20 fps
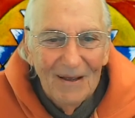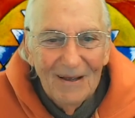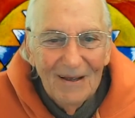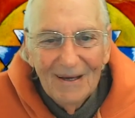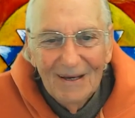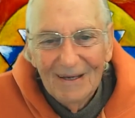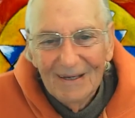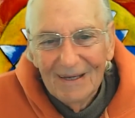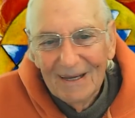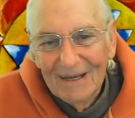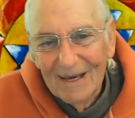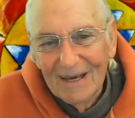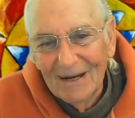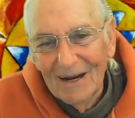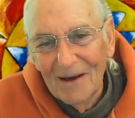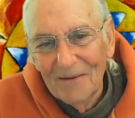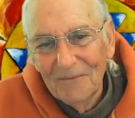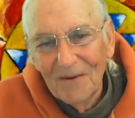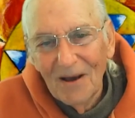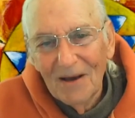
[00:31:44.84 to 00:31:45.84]
again,
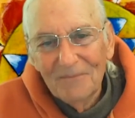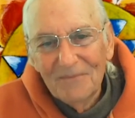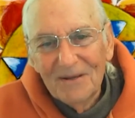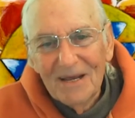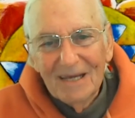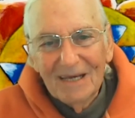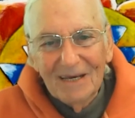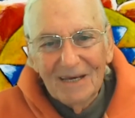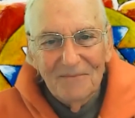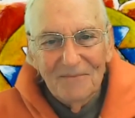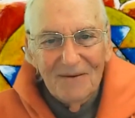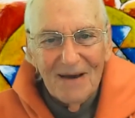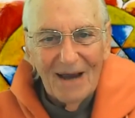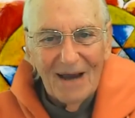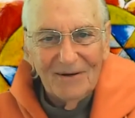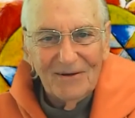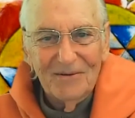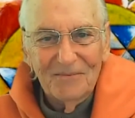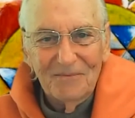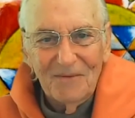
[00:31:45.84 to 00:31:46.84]
I'm taken back
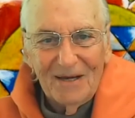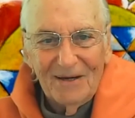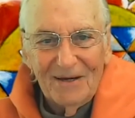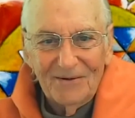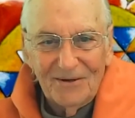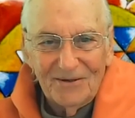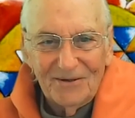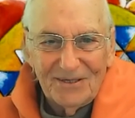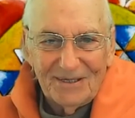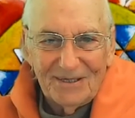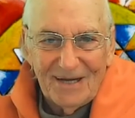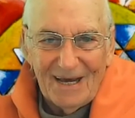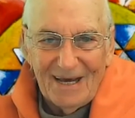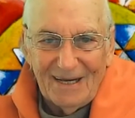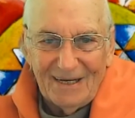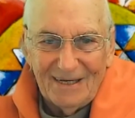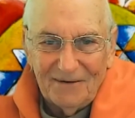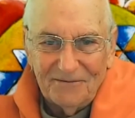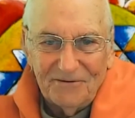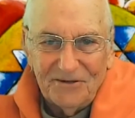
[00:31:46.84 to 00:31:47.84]
to my
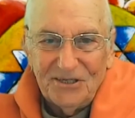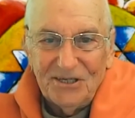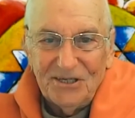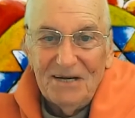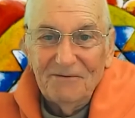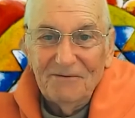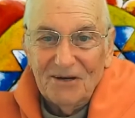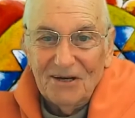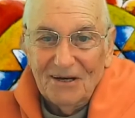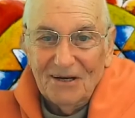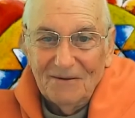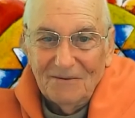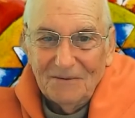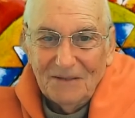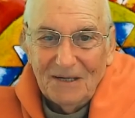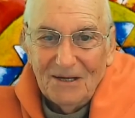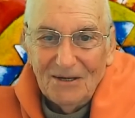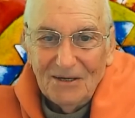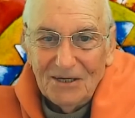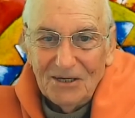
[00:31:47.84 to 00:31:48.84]
understanding of Shiva.
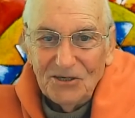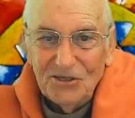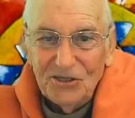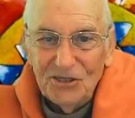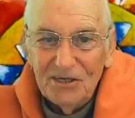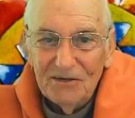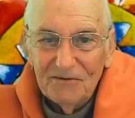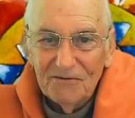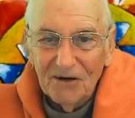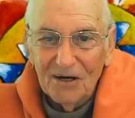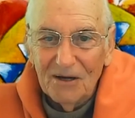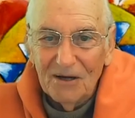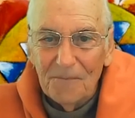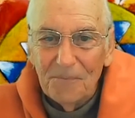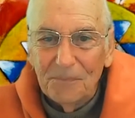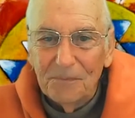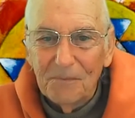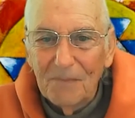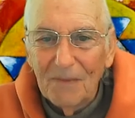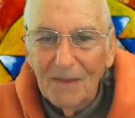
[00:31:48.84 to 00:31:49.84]
Shiva
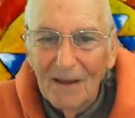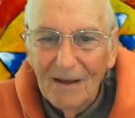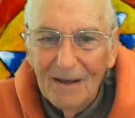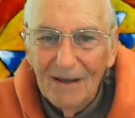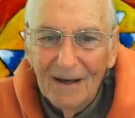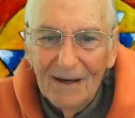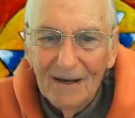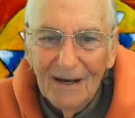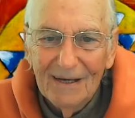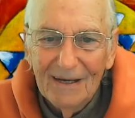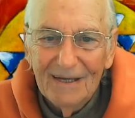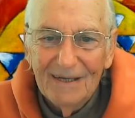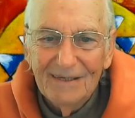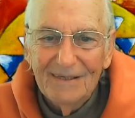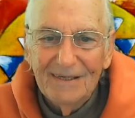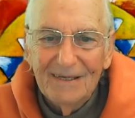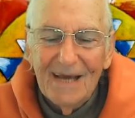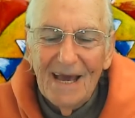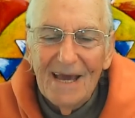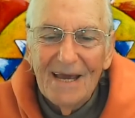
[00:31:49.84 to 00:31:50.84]
is
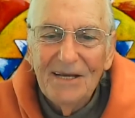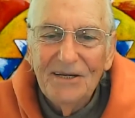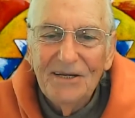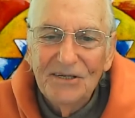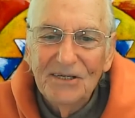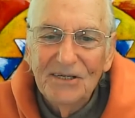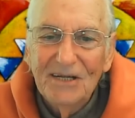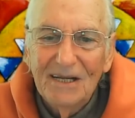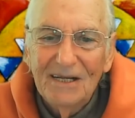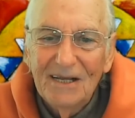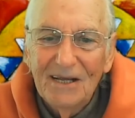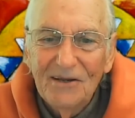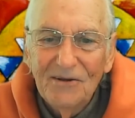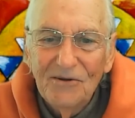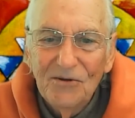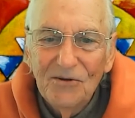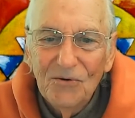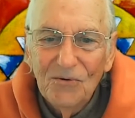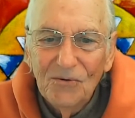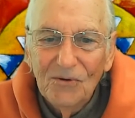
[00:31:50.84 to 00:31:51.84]
the ancient
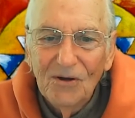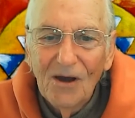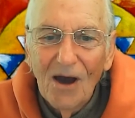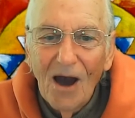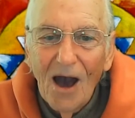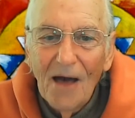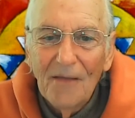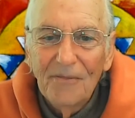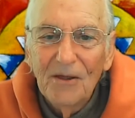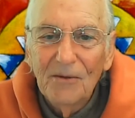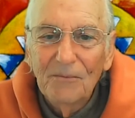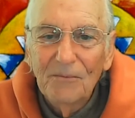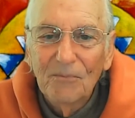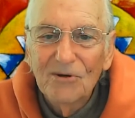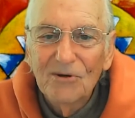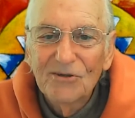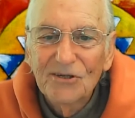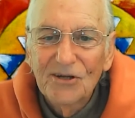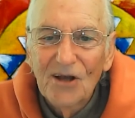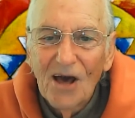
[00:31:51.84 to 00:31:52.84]
Hindu god that
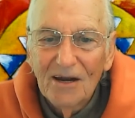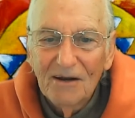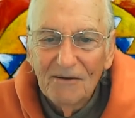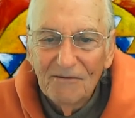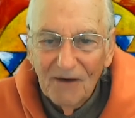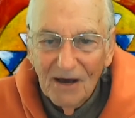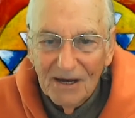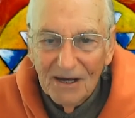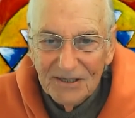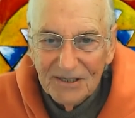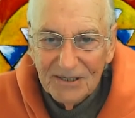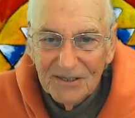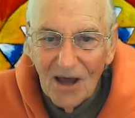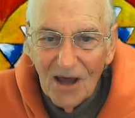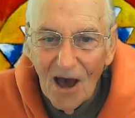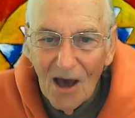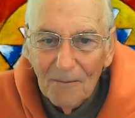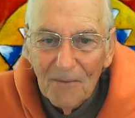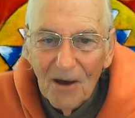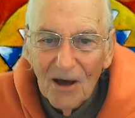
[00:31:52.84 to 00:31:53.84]
personifies
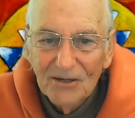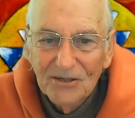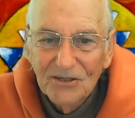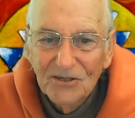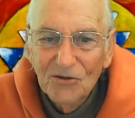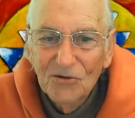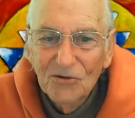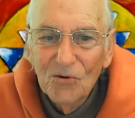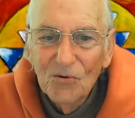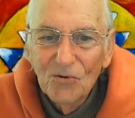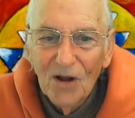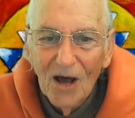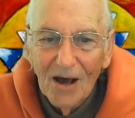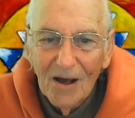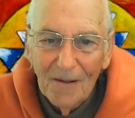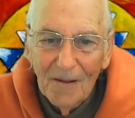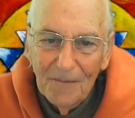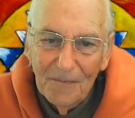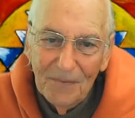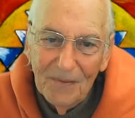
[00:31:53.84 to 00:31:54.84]
tamas guna
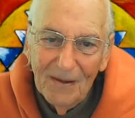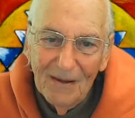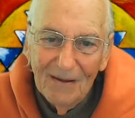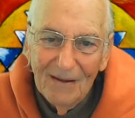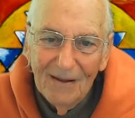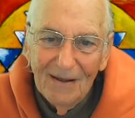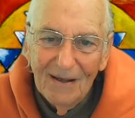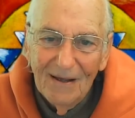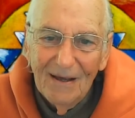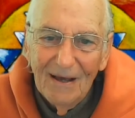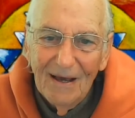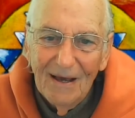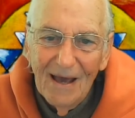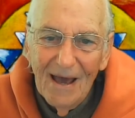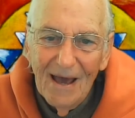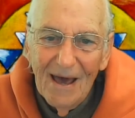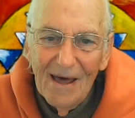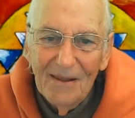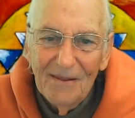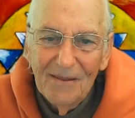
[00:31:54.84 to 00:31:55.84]

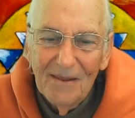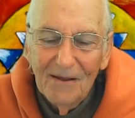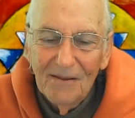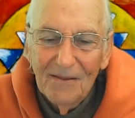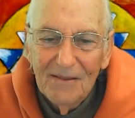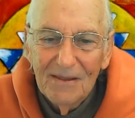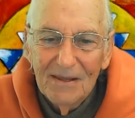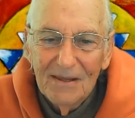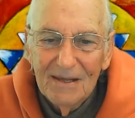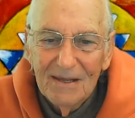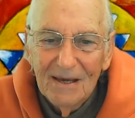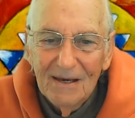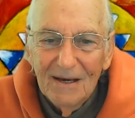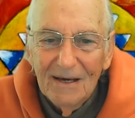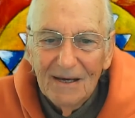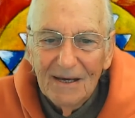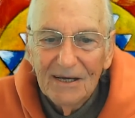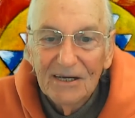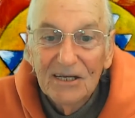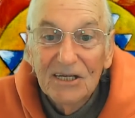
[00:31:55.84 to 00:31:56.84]
and the
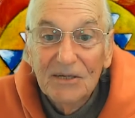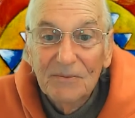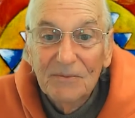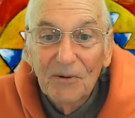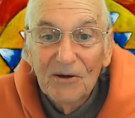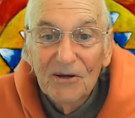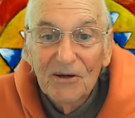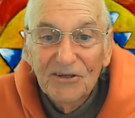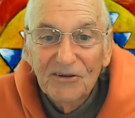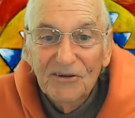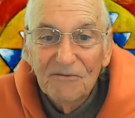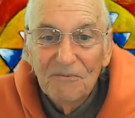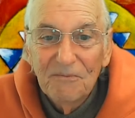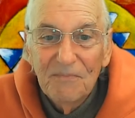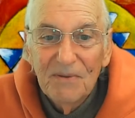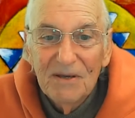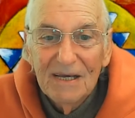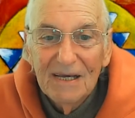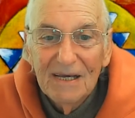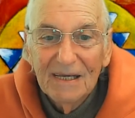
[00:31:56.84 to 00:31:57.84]
experience of
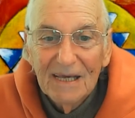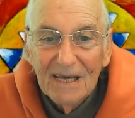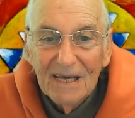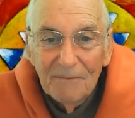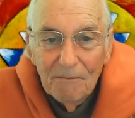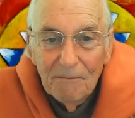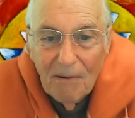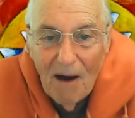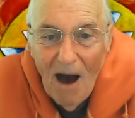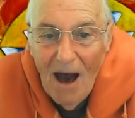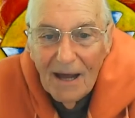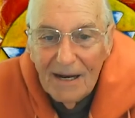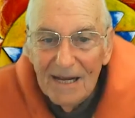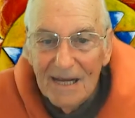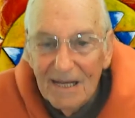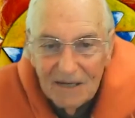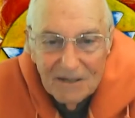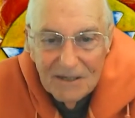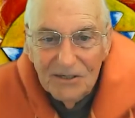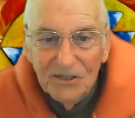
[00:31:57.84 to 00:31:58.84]
being
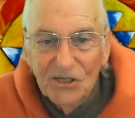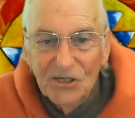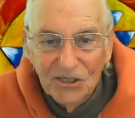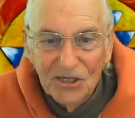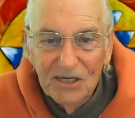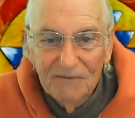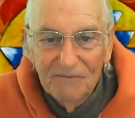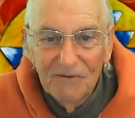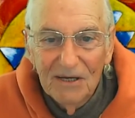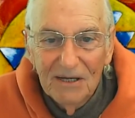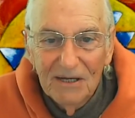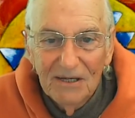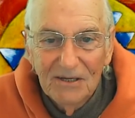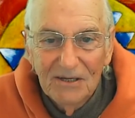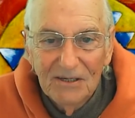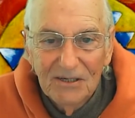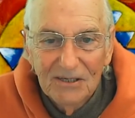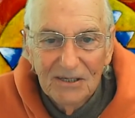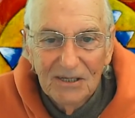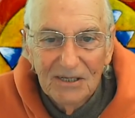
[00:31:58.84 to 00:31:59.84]
embodied. Shiva
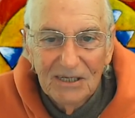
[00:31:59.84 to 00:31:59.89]
is the